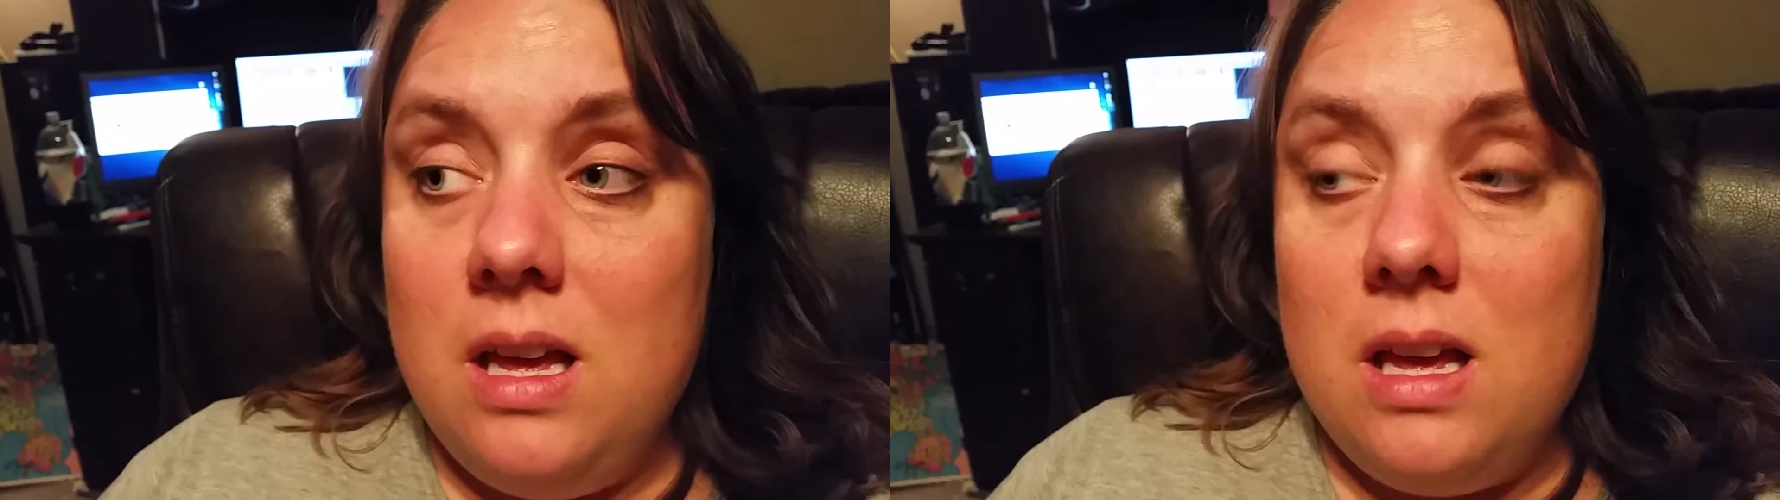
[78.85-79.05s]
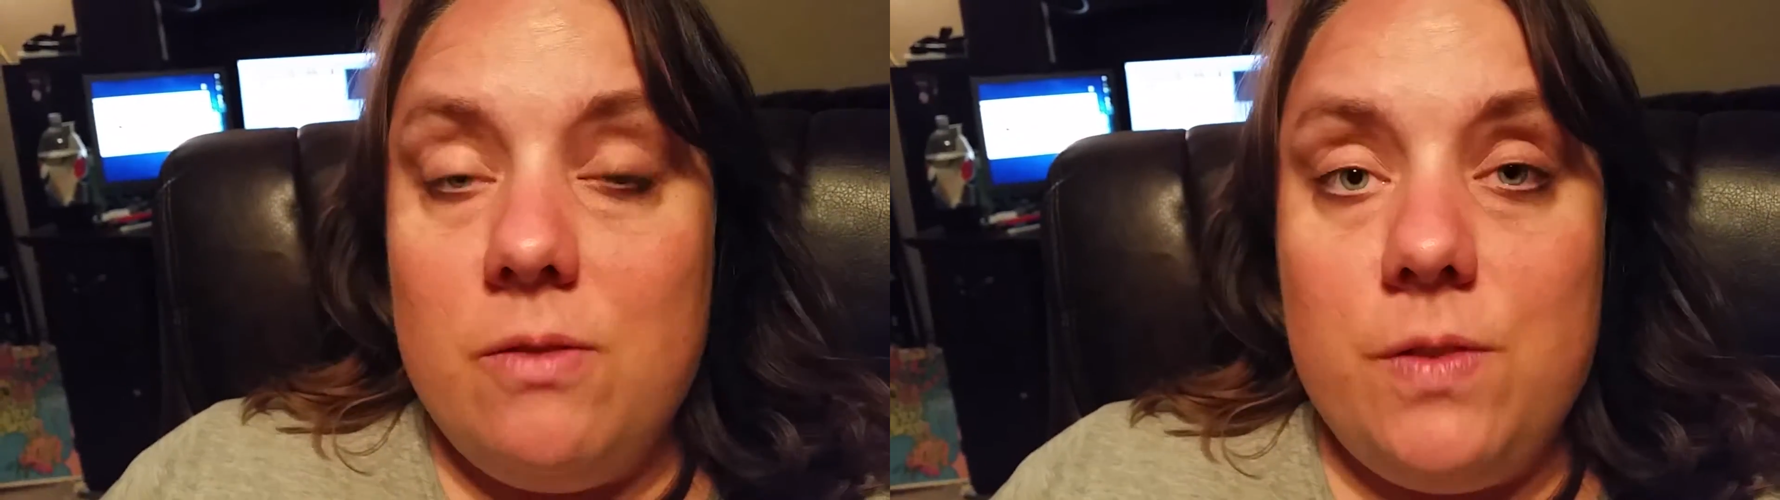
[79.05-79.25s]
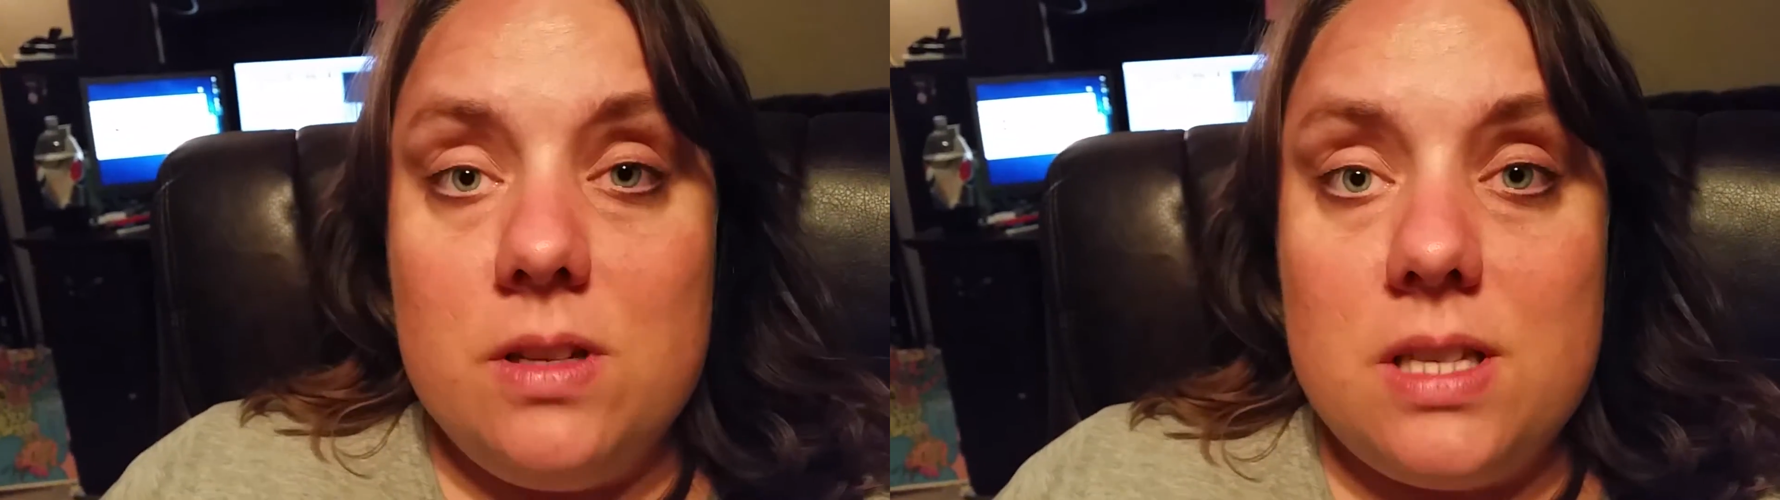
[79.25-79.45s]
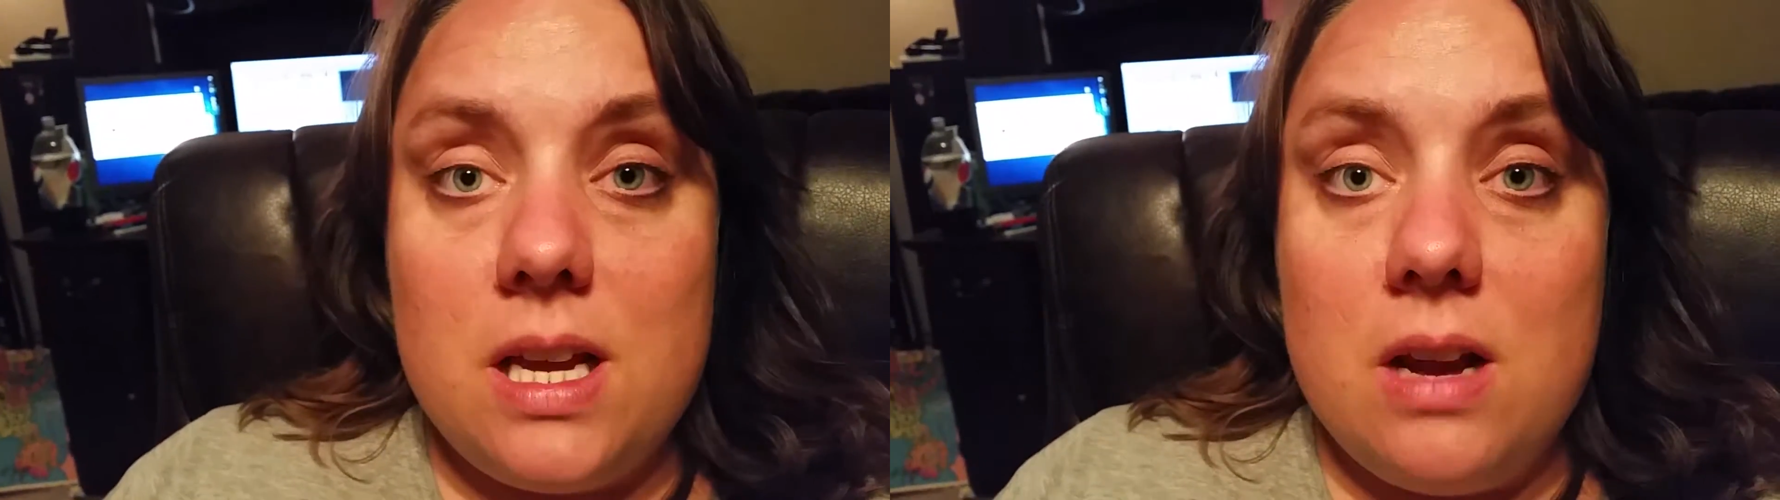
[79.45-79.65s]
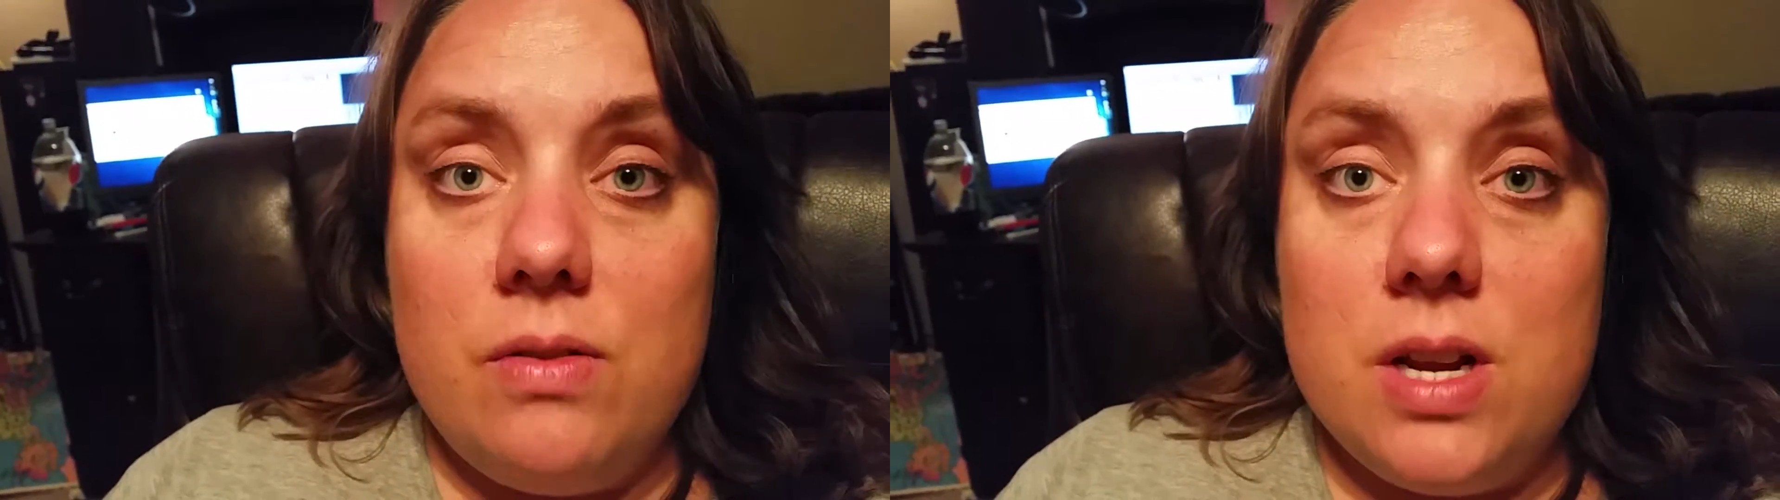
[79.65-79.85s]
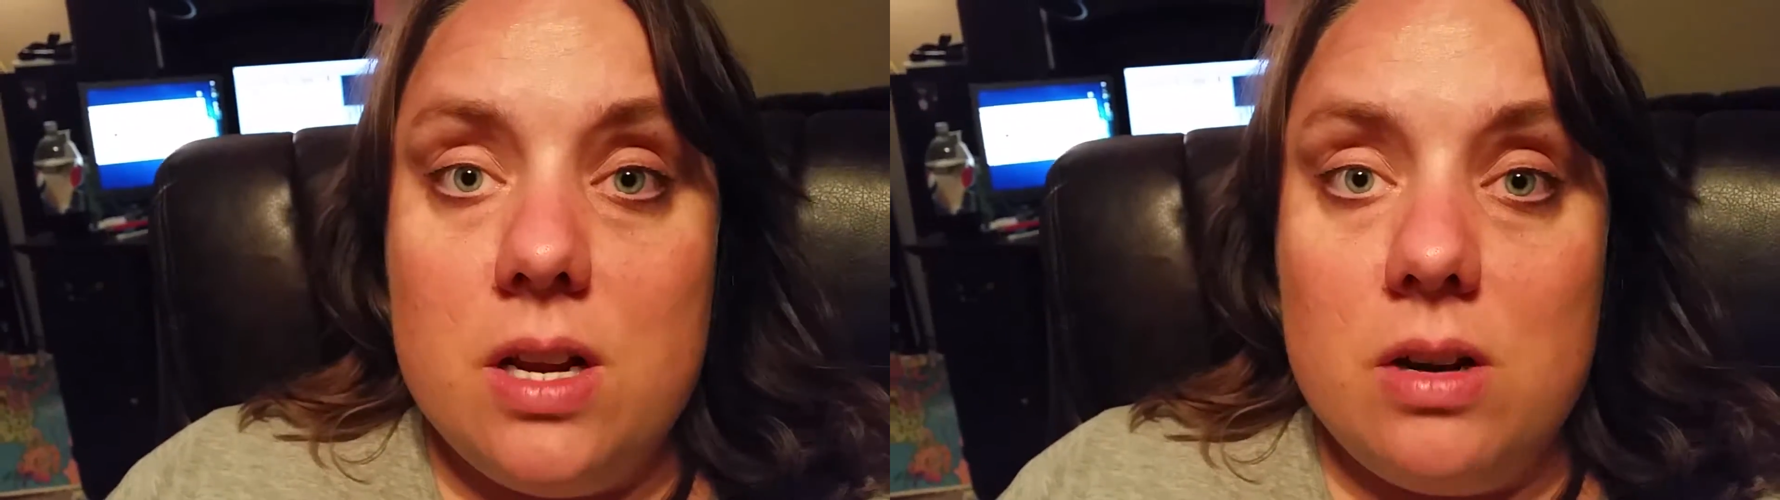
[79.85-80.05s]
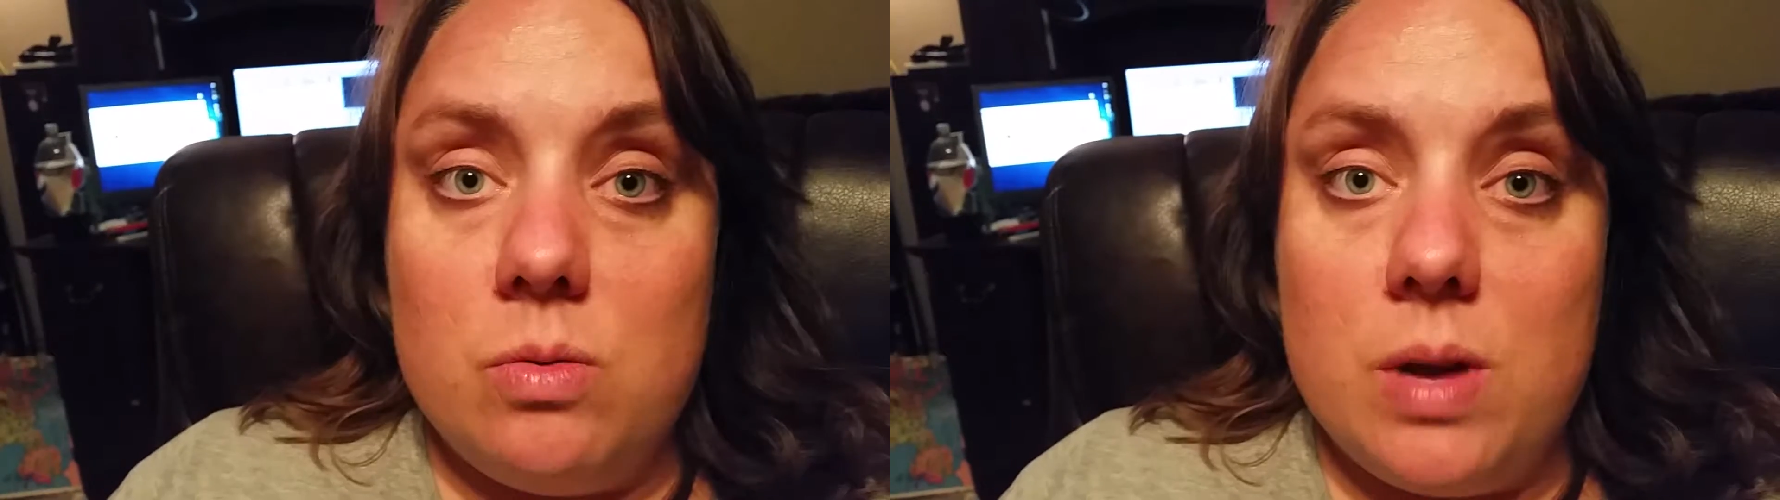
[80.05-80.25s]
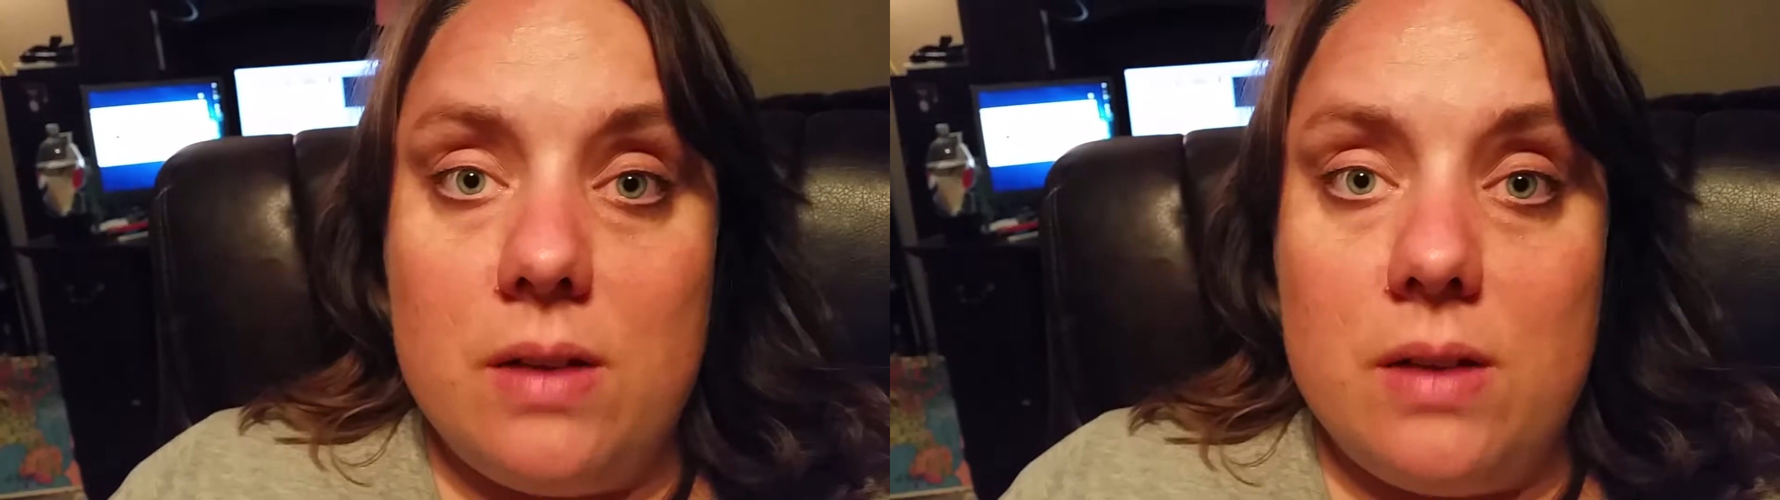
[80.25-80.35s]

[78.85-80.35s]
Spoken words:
it feels like every year we